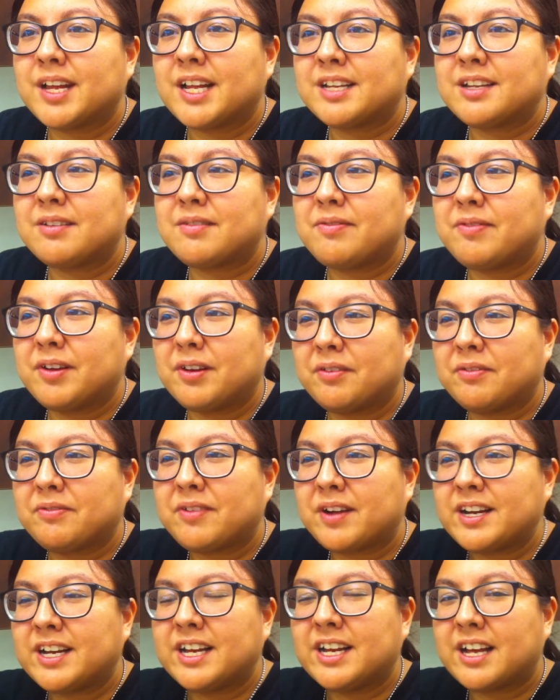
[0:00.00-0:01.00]
It did feel
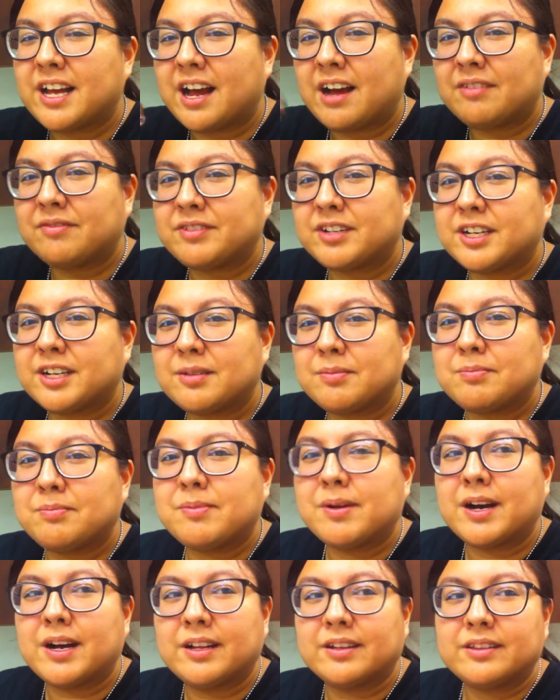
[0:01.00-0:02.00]
funny after,
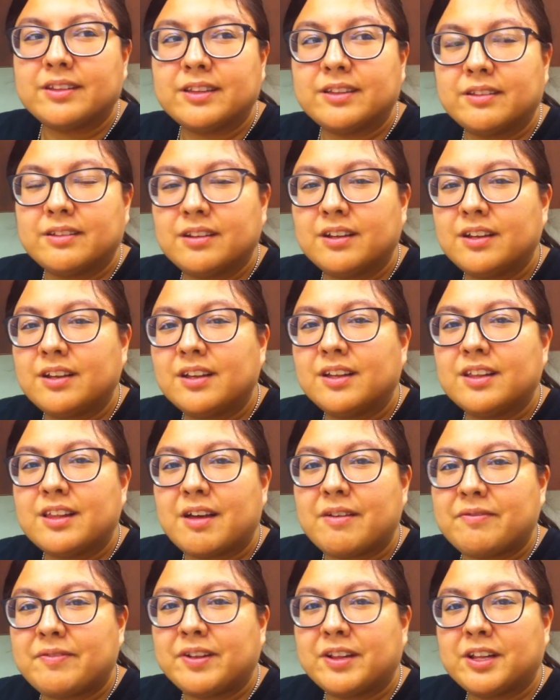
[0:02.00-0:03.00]
but
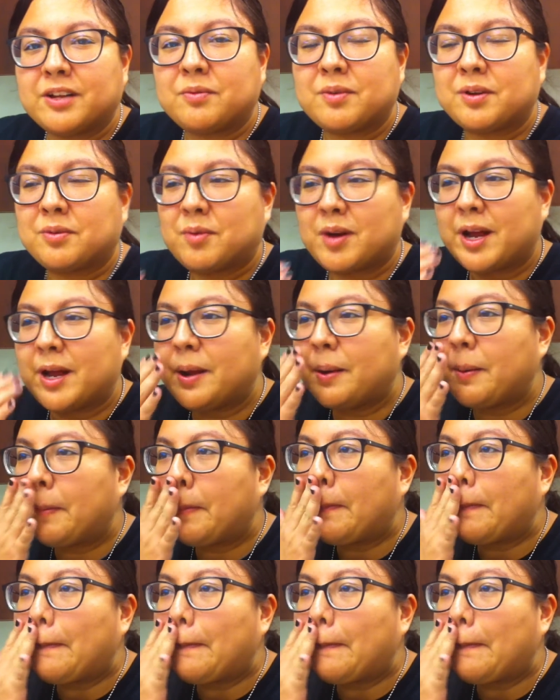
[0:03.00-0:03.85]
a feeling went away.